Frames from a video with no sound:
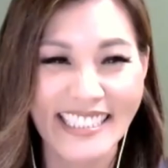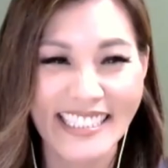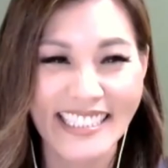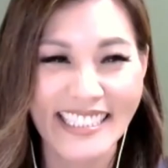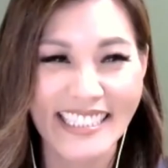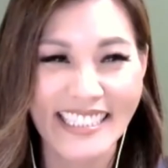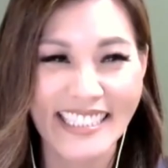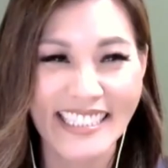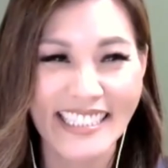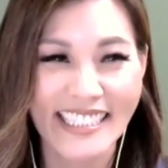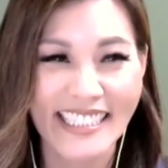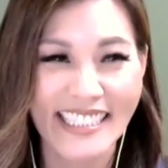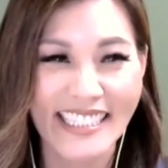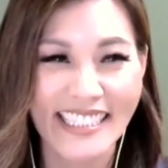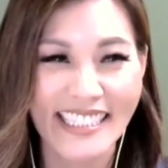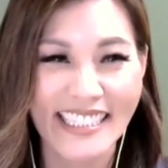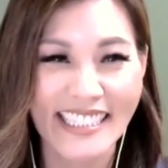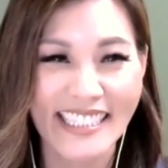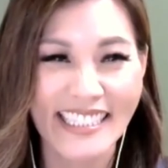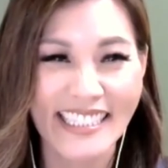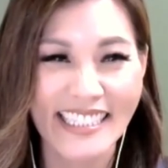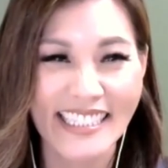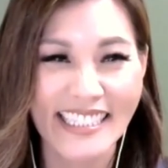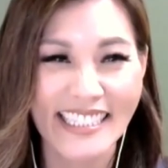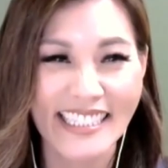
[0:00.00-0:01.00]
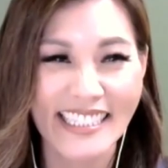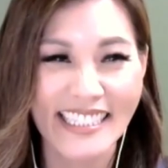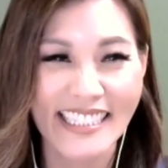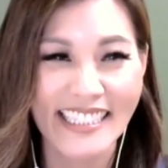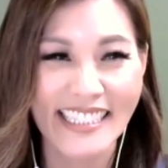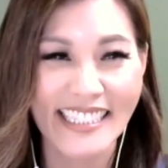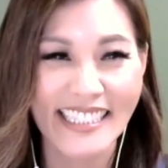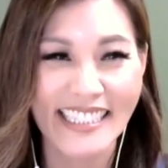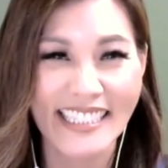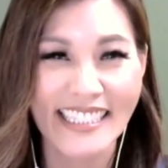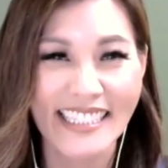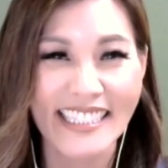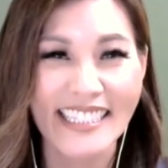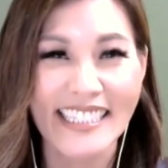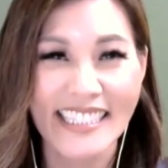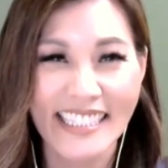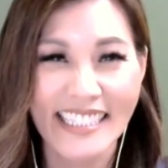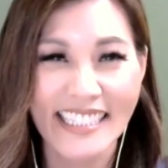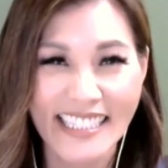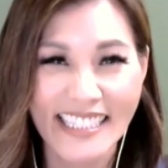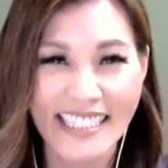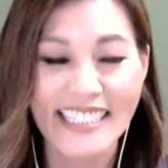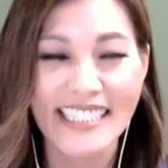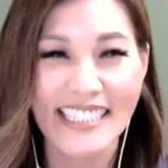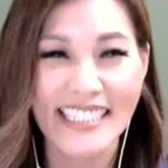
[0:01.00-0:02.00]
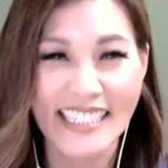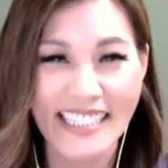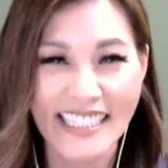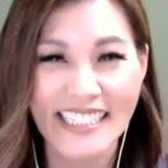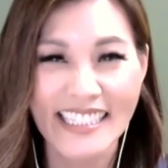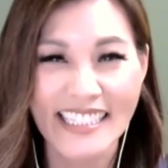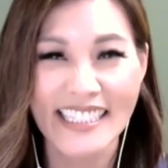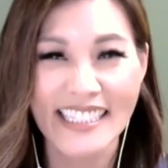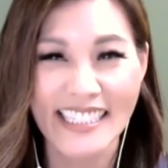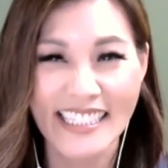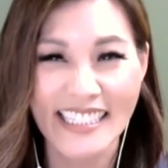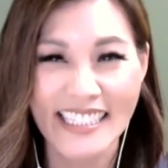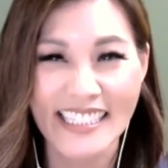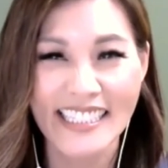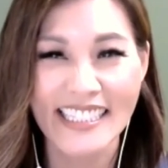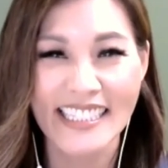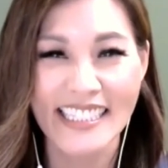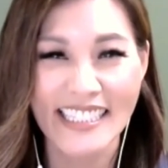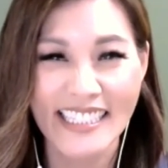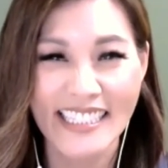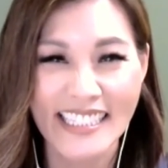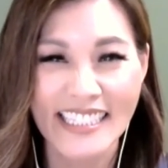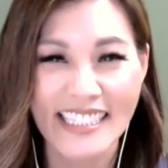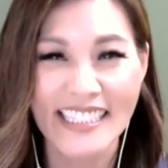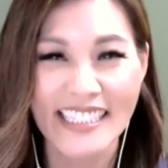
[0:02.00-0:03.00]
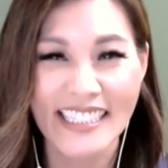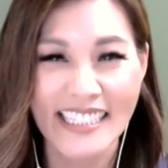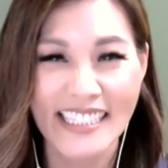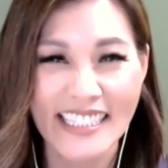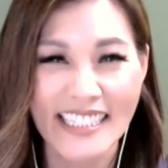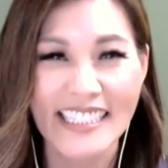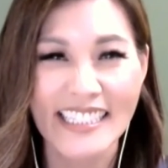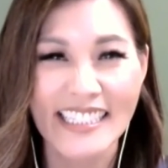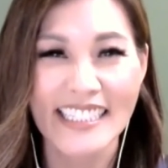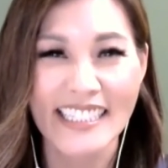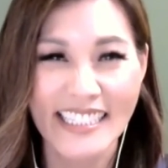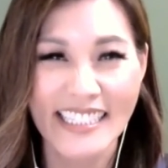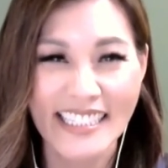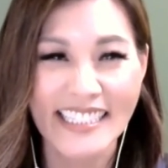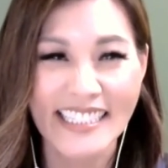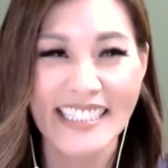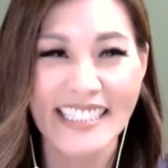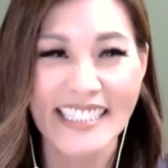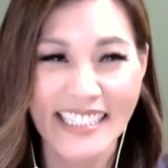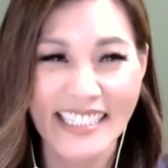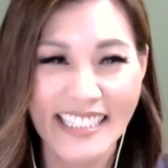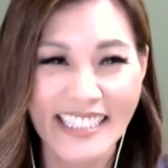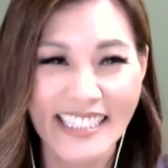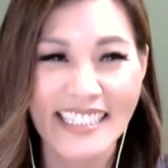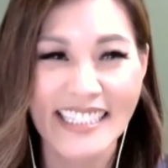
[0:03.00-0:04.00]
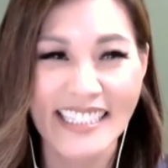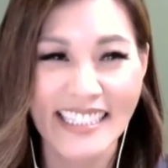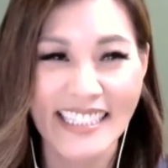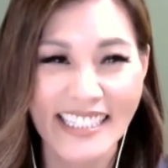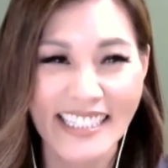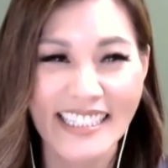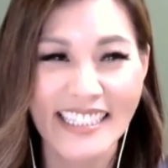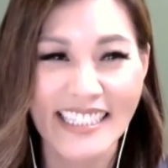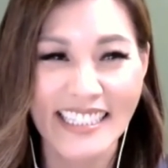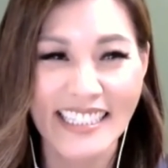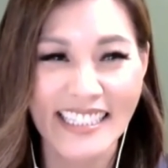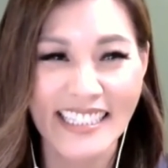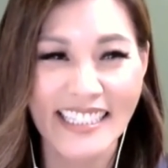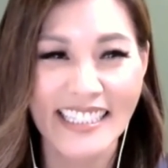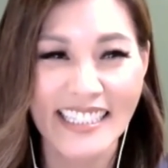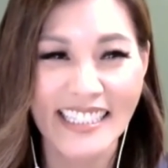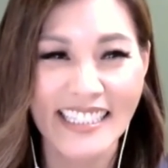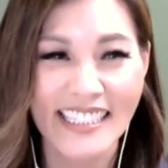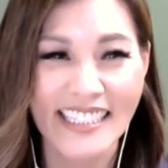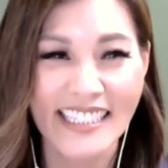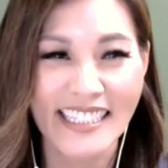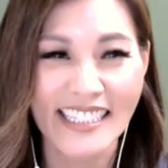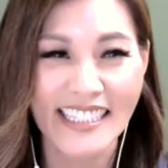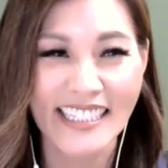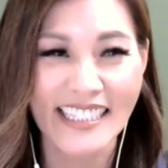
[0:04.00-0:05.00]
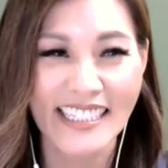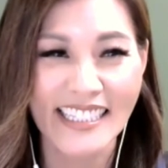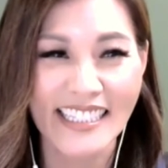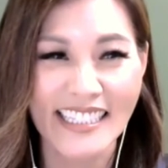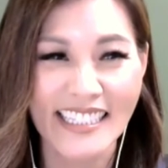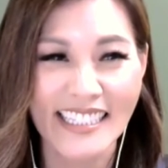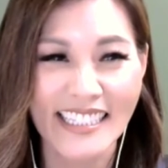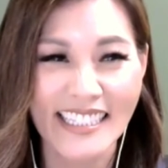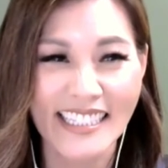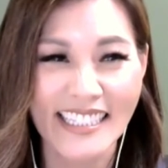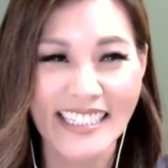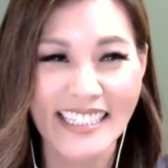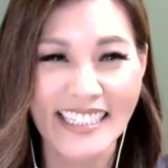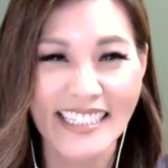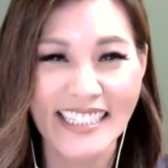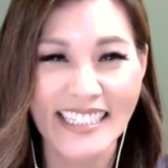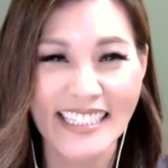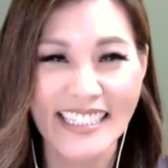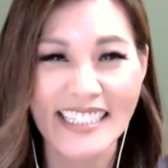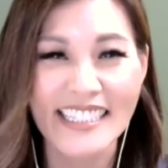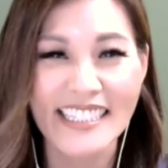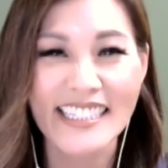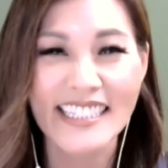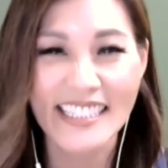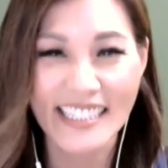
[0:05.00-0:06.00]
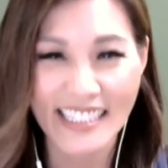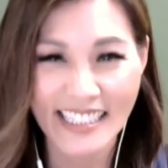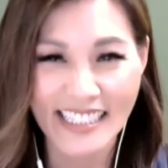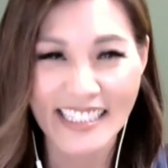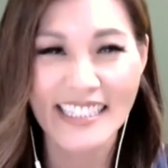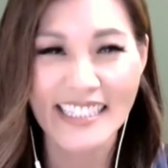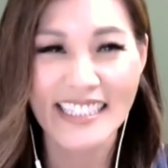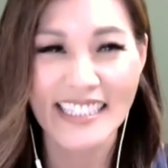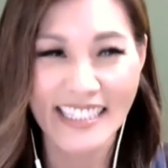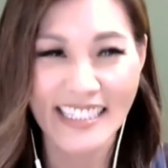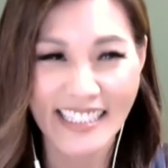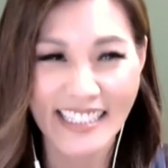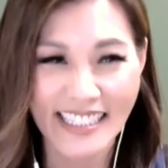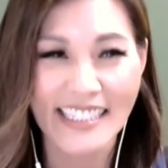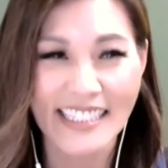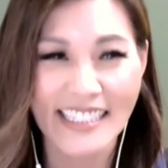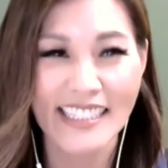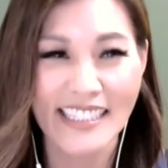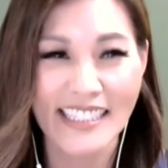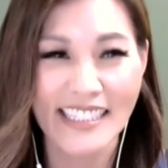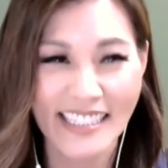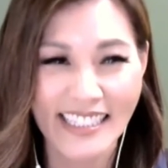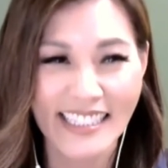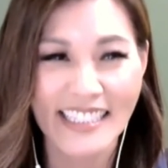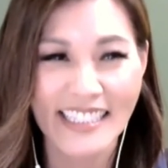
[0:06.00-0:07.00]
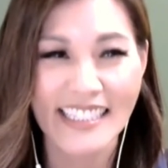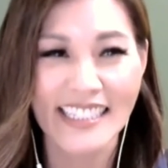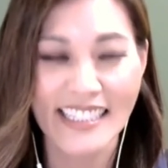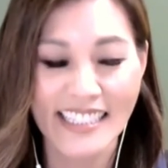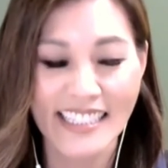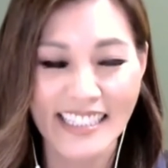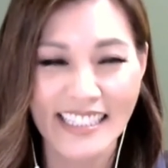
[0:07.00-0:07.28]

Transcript: No words are spoken by the person on screen.